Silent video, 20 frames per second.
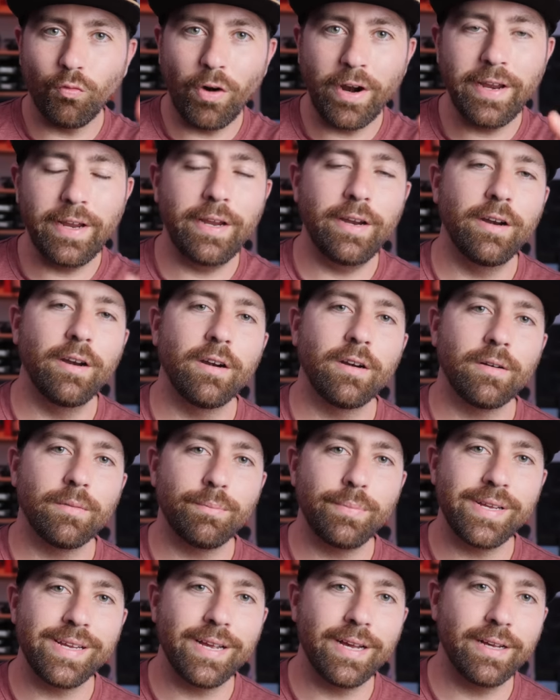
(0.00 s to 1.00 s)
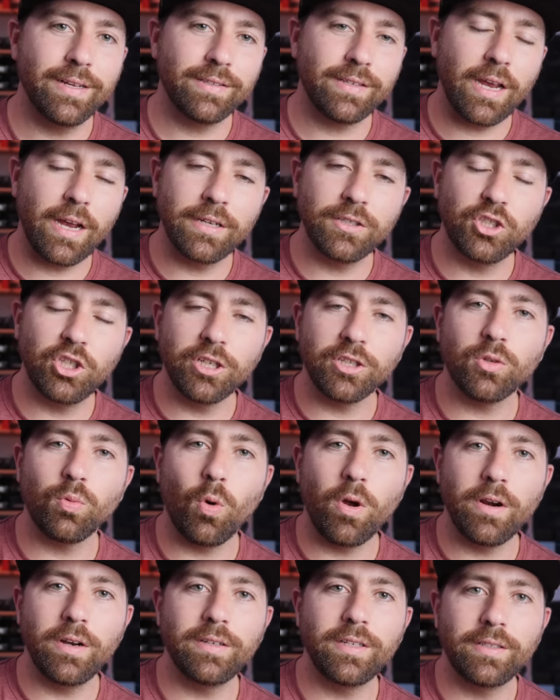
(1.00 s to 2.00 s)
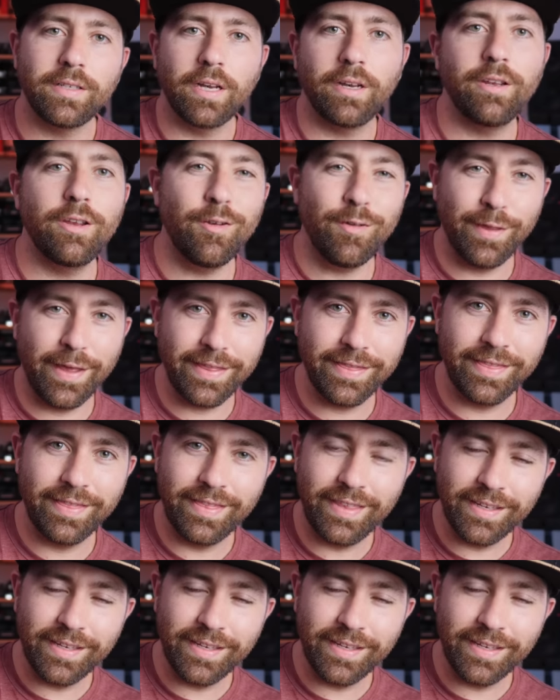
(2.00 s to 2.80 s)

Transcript: right here because I just wanted to tell you that